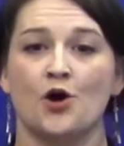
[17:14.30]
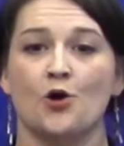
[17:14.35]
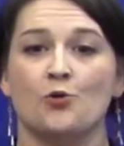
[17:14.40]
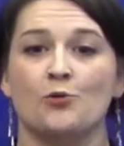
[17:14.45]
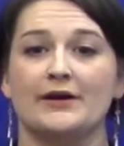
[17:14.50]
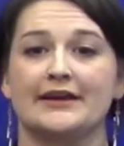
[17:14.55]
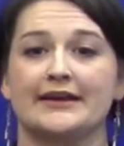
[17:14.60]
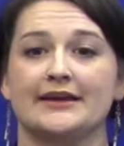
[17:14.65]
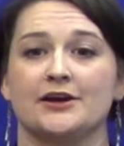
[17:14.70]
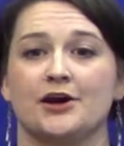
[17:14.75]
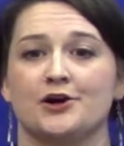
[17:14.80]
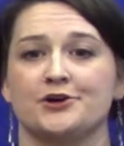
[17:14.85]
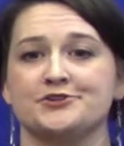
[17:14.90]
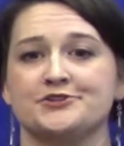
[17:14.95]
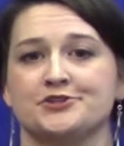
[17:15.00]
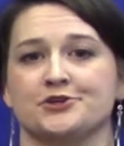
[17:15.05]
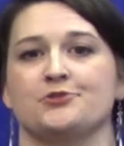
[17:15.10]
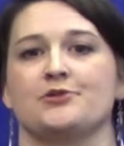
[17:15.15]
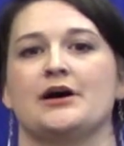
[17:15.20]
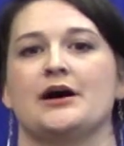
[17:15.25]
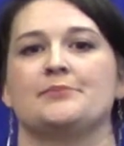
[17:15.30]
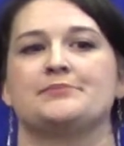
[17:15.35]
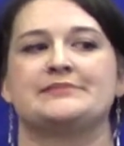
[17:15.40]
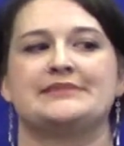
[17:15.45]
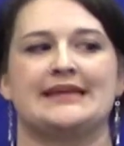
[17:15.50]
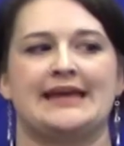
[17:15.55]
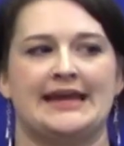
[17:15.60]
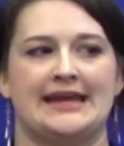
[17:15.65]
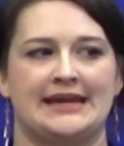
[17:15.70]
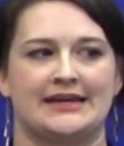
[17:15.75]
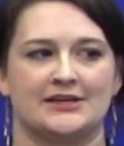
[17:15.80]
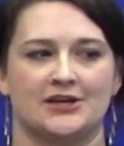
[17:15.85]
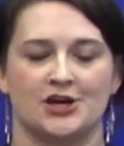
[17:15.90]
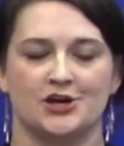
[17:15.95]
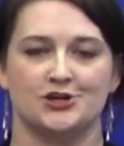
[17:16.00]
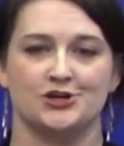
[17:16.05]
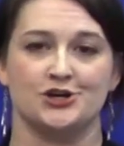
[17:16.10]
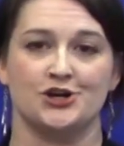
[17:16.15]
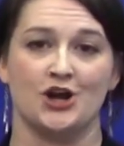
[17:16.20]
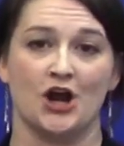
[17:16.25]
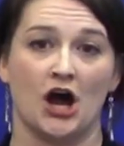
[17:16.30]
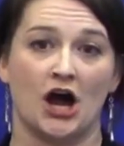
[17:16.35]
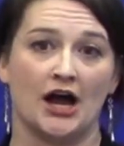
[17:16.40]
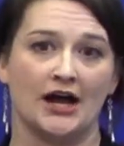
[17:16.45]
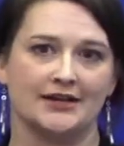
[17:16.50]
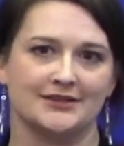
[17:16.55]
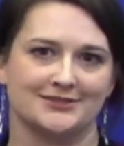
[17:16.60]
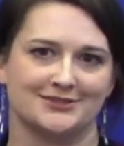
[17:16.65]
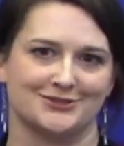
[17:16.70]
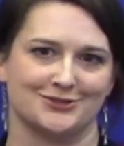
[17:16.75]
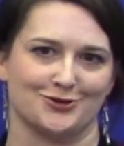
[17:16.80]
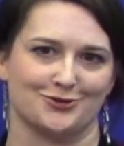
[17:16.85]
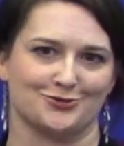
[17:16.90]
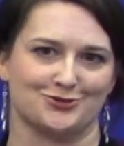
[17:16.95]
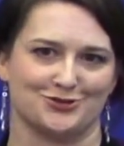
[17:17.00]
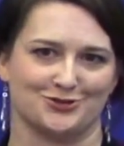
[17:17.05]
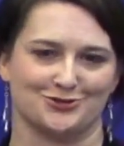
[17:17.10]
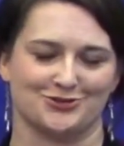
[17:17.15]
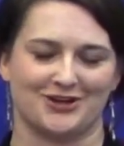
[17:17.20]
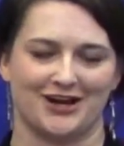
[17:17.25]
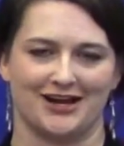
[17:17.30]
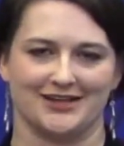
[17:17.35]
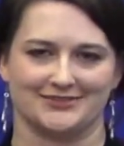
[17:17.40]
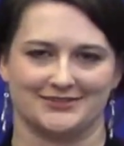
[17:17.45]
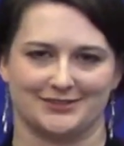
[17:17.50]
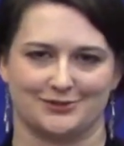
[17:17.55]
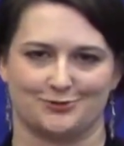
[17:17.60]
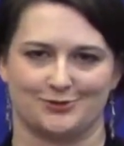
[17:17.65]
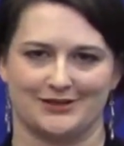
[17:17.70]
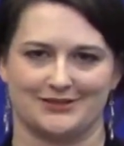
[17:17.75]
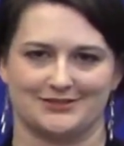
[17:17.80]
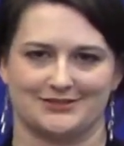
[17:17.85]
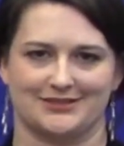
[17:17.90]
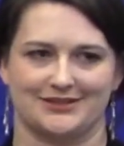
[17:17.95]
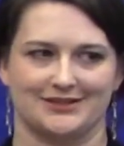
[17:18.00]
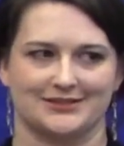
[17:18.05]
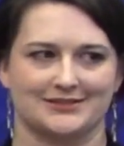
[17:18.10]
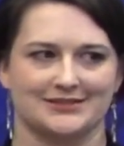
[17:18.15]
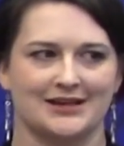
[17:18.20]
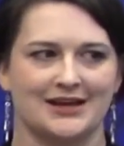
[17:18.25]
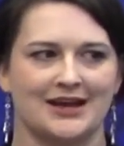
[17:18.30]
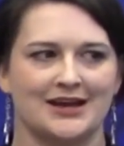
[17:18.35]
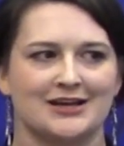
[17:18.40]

We can also obtain non-social consequences.